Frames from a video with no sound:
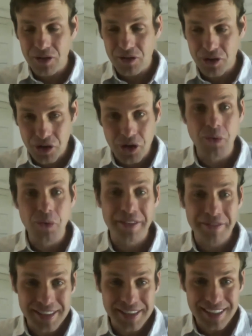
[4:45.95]
Do you want
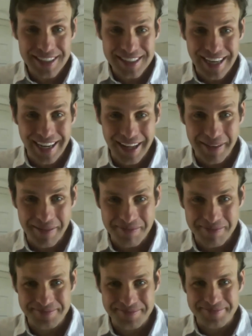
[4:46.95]
to facilitate it?"
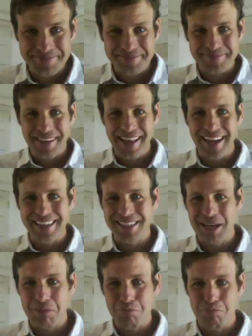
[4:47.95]
And I
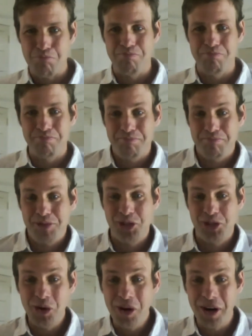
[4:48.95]
said,
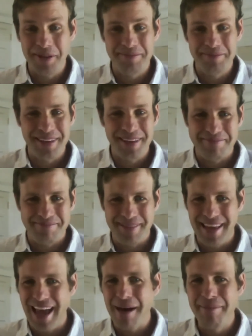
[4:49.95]
"Sure, I'd be
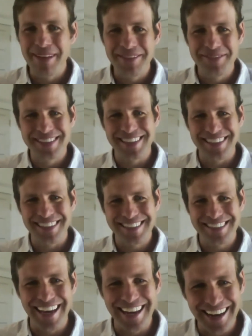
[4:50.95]
happy to
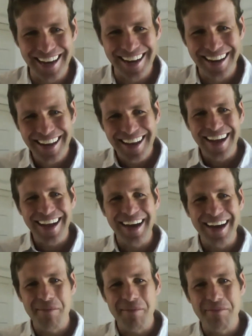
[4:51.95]
facilitate it."
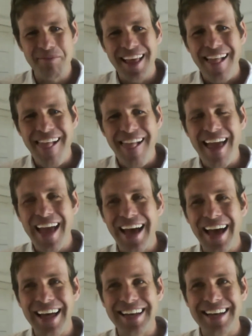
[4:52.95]

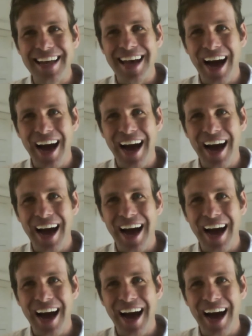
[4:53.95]
And